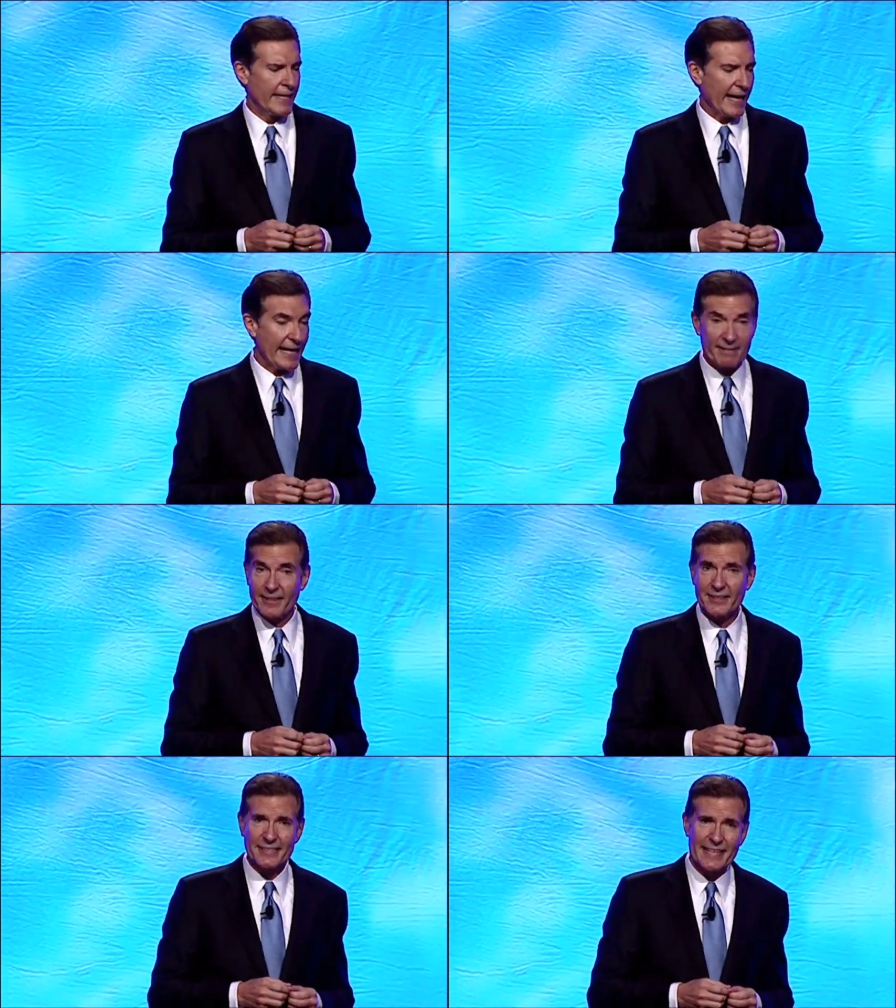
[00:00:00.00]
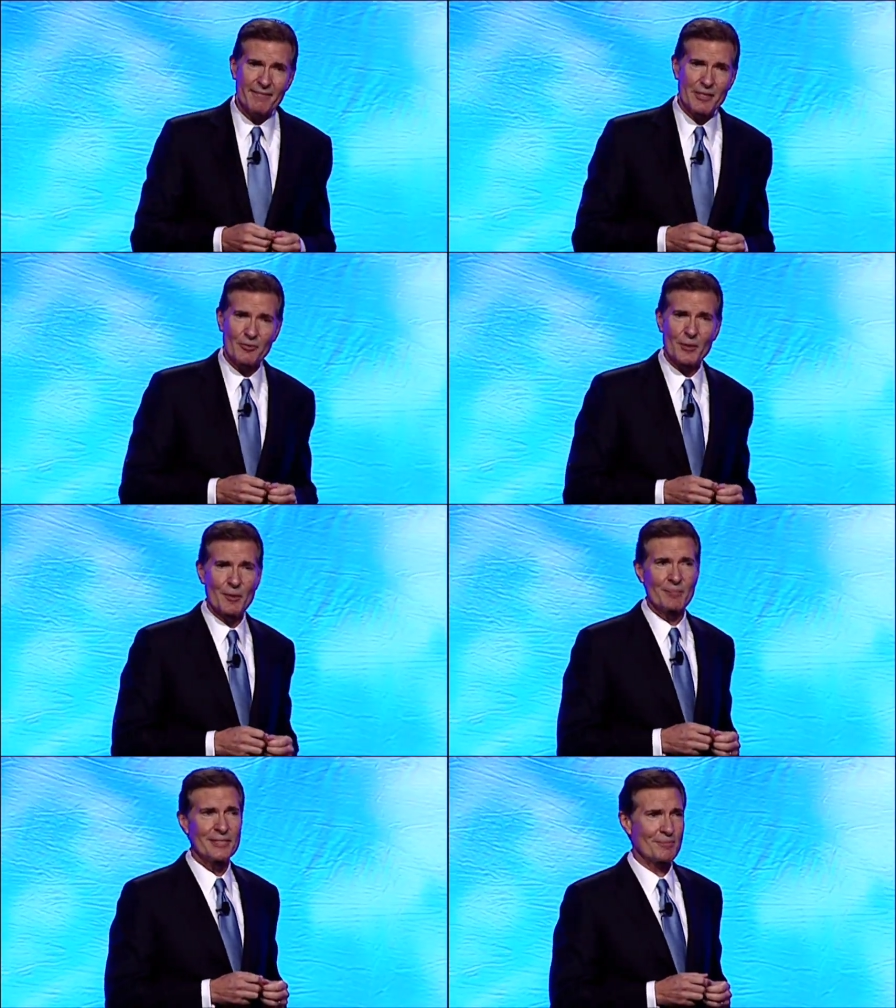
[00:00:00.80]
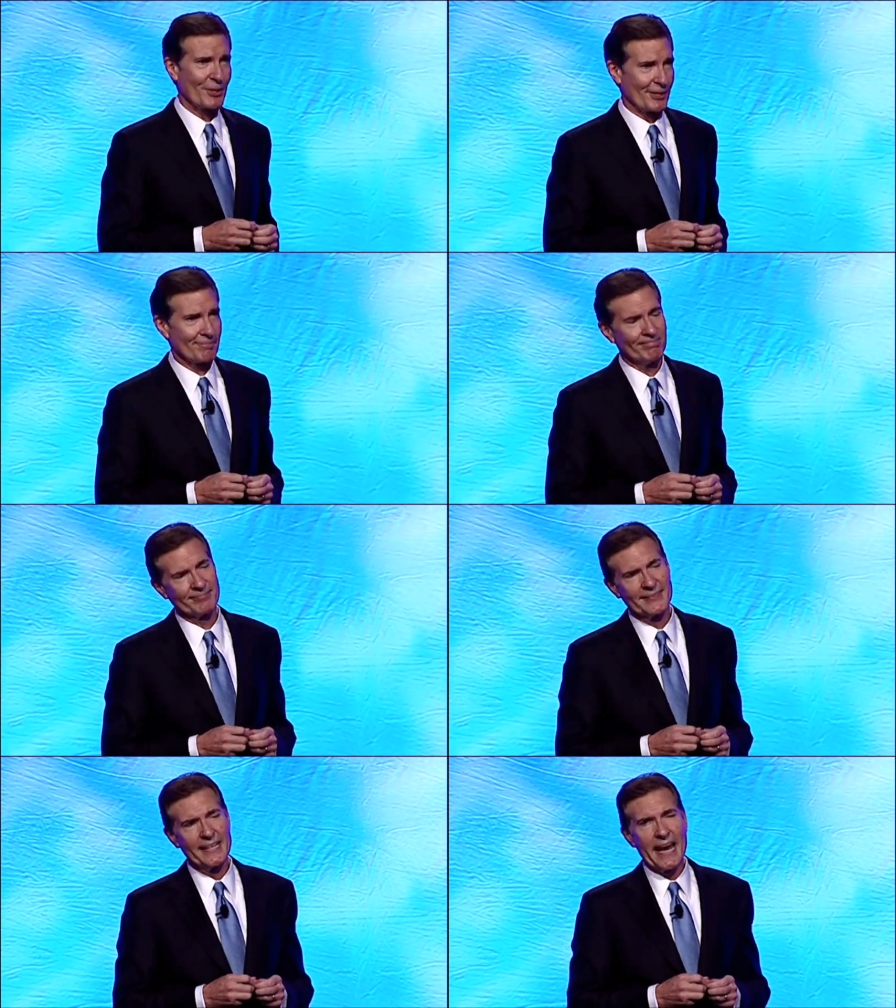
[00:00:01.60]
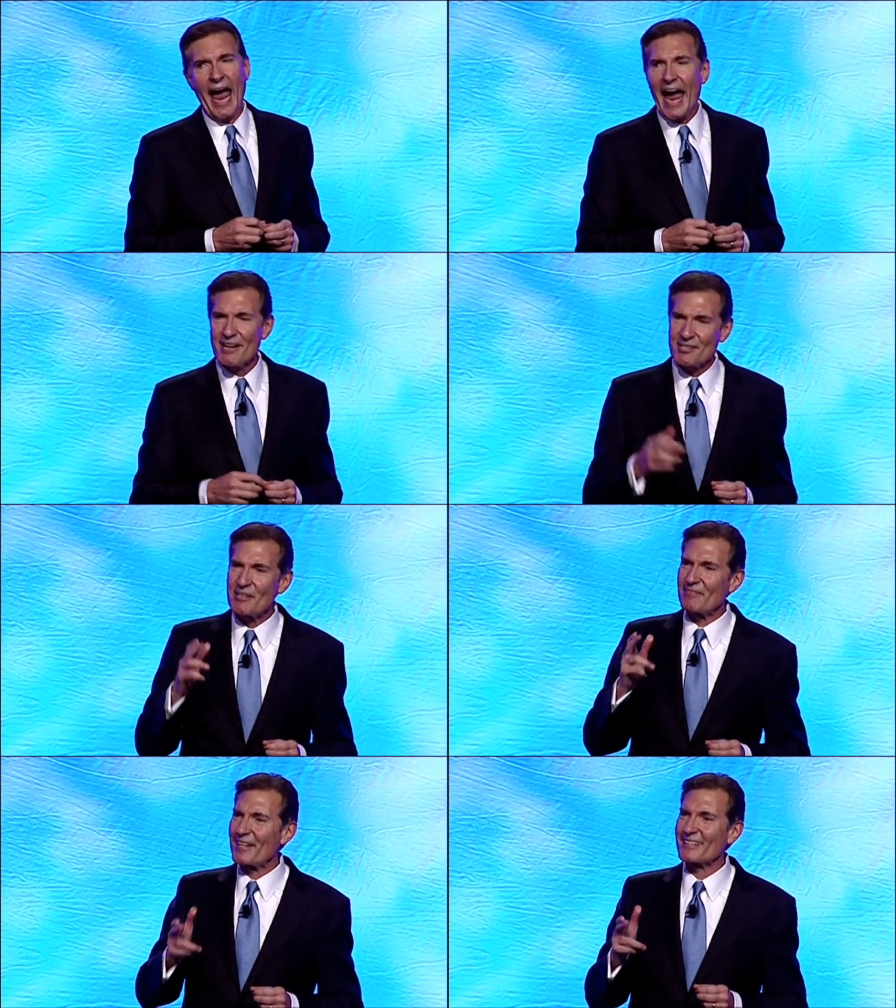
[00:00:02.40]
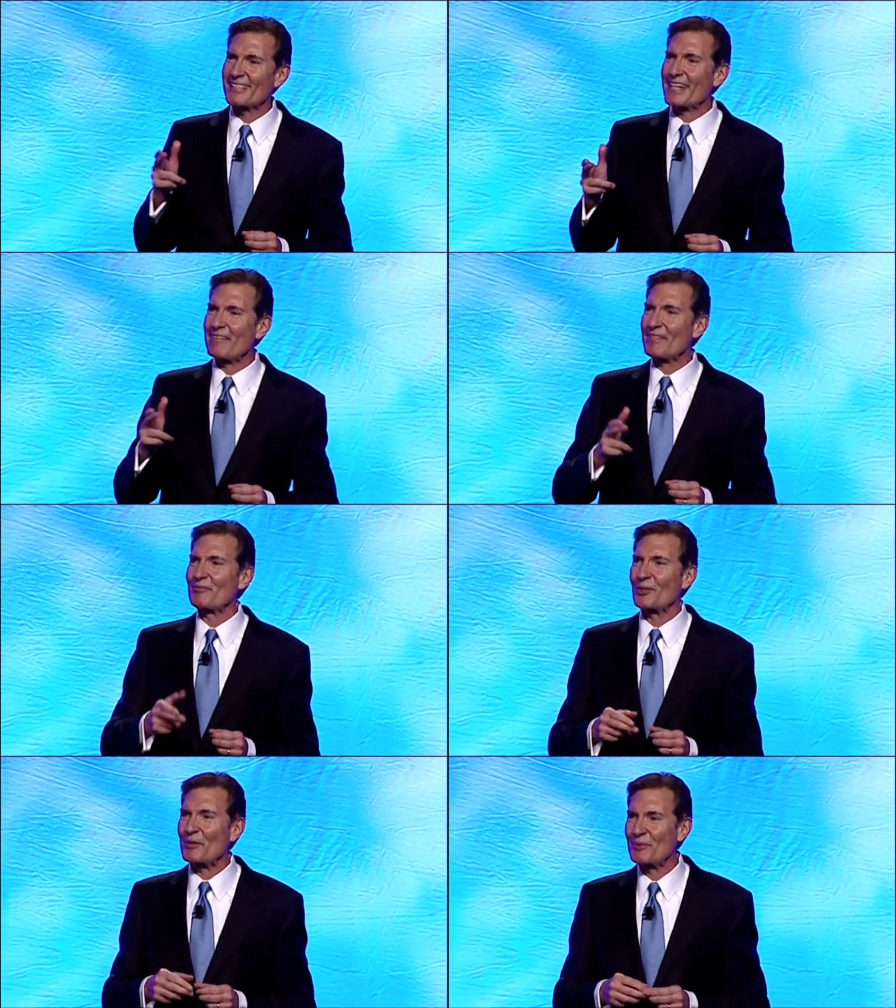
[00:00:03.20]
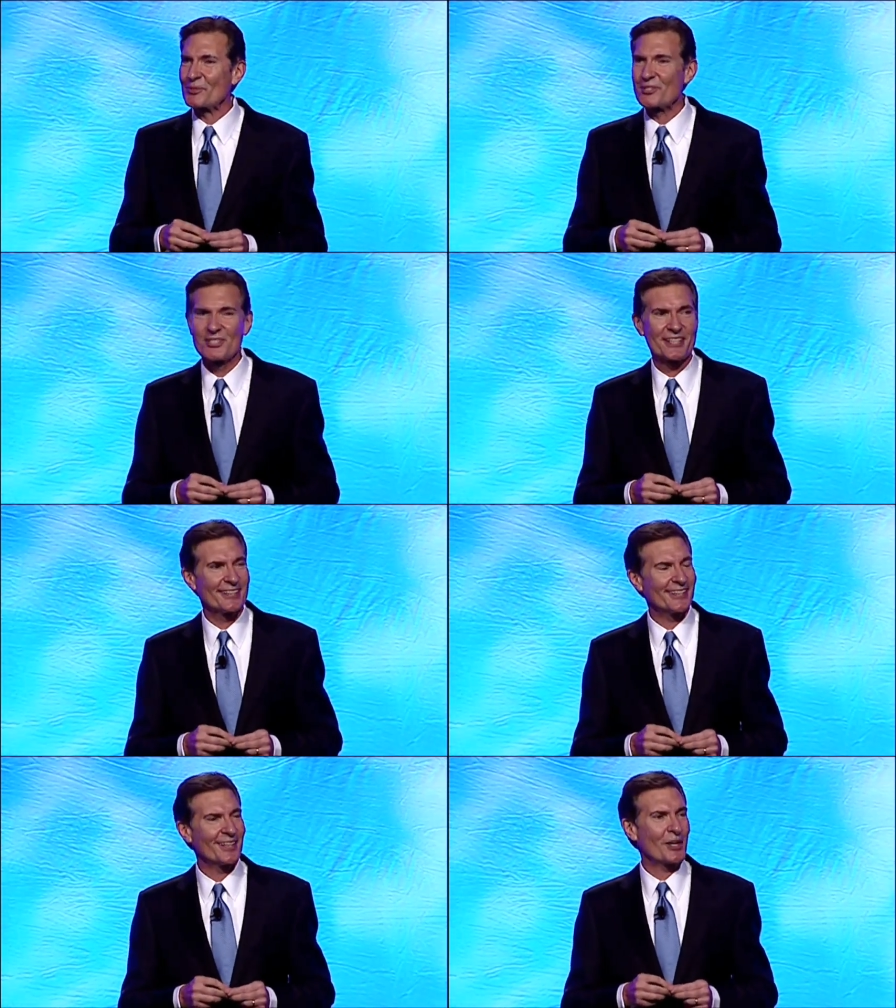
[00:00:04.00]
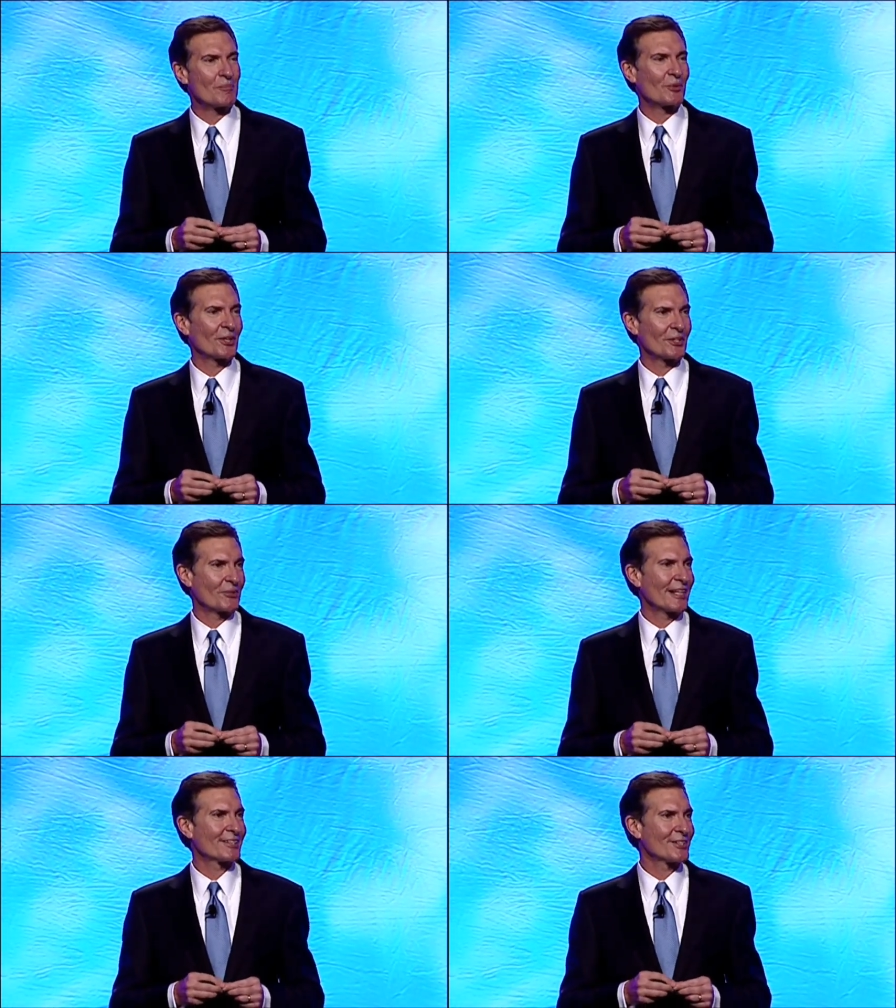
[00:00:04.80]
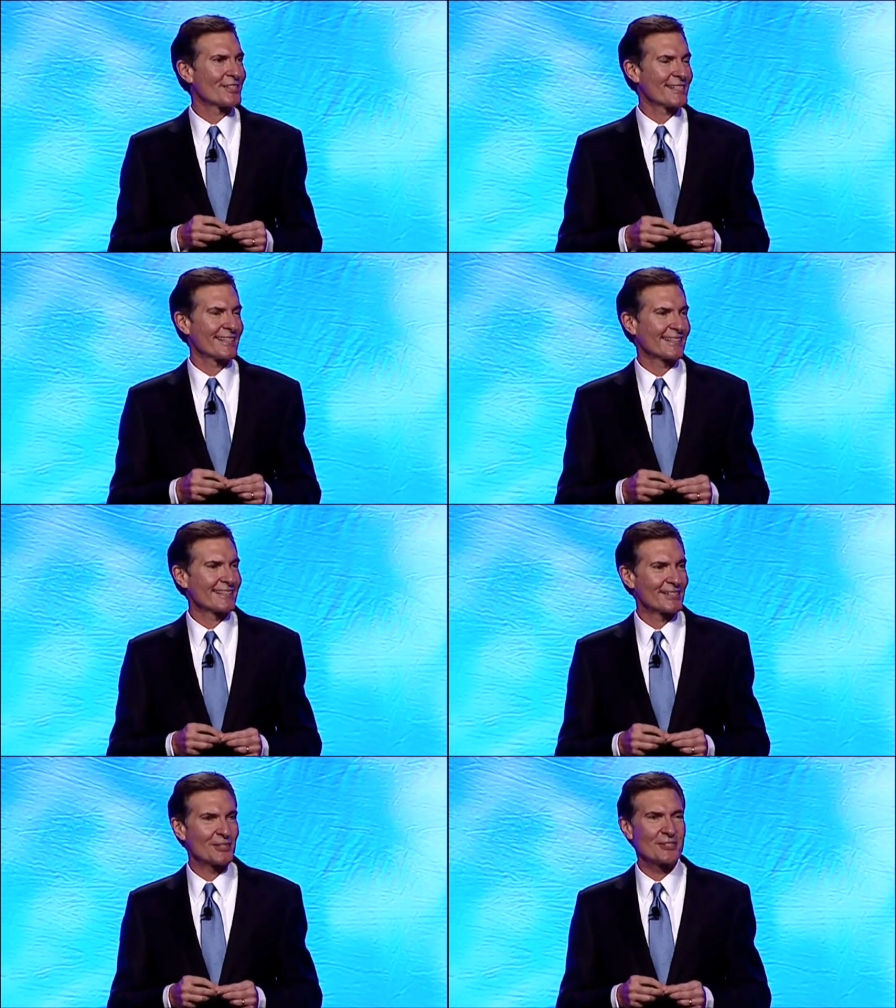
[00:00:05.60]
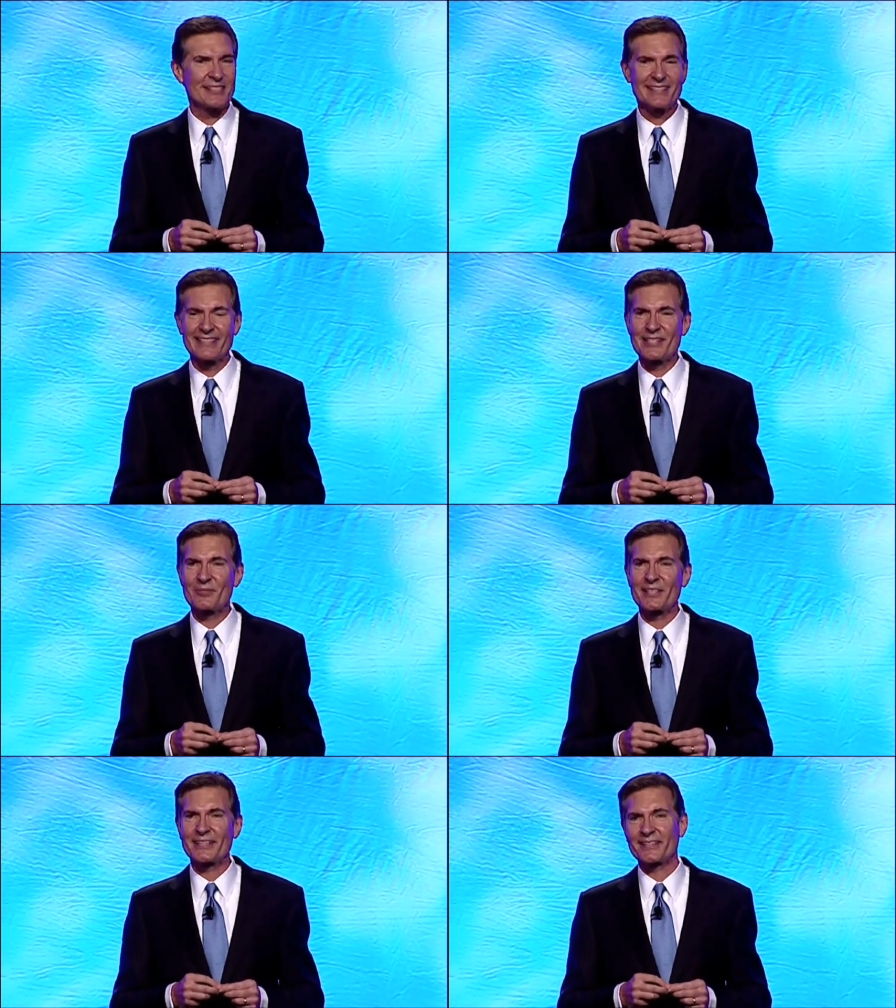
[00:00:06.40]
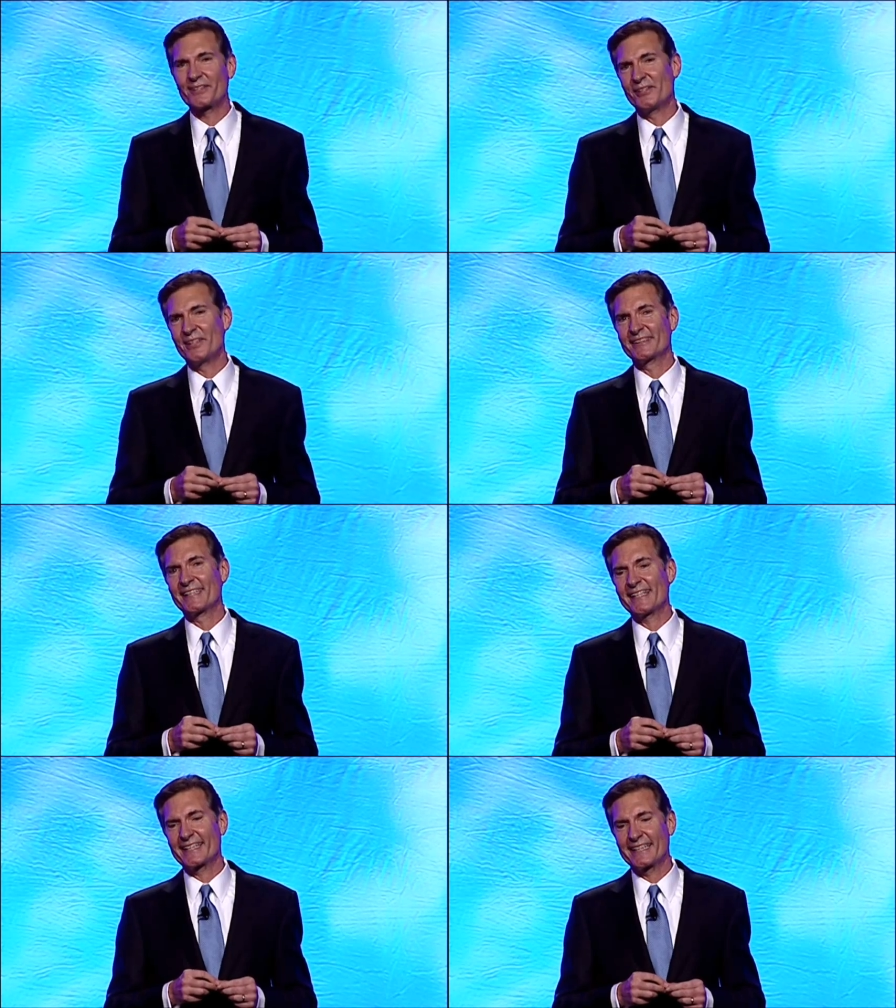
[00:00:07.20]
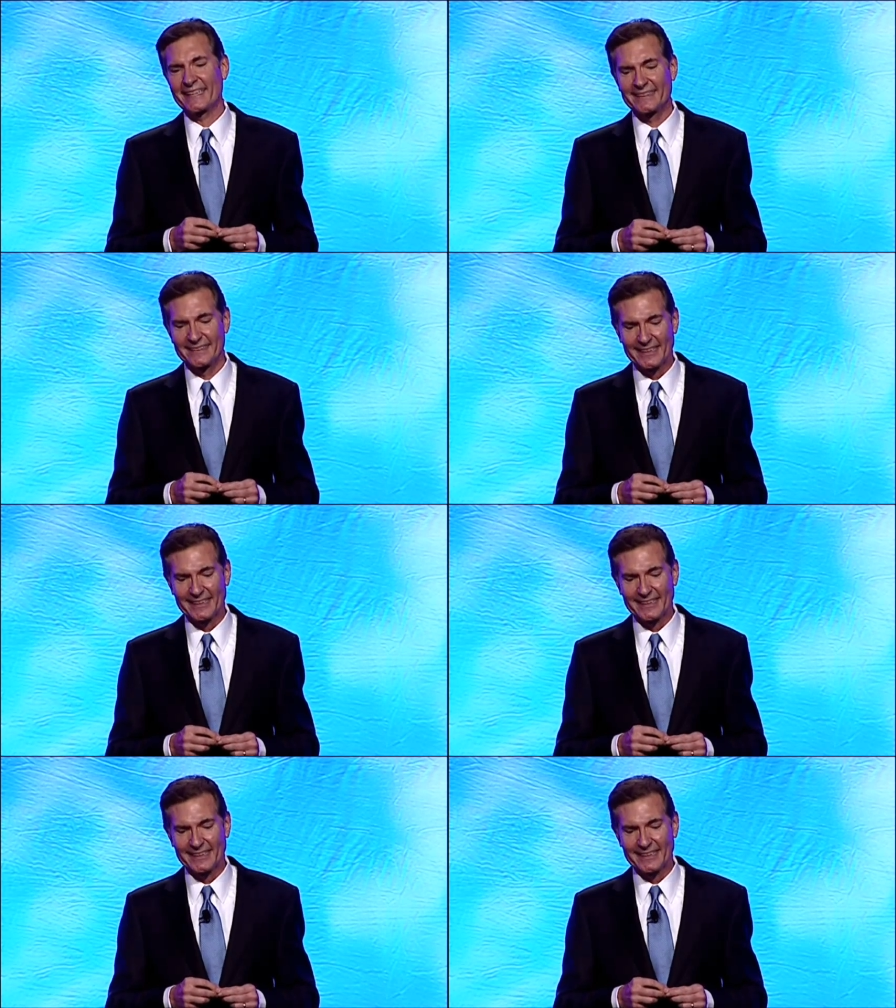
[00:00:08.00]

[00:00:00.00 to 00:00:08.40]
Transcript: And he found a staffing firm in Pittsburgh. Actually found a staffing firm who's on our board of directors, Susie Dietrich and Alltech. And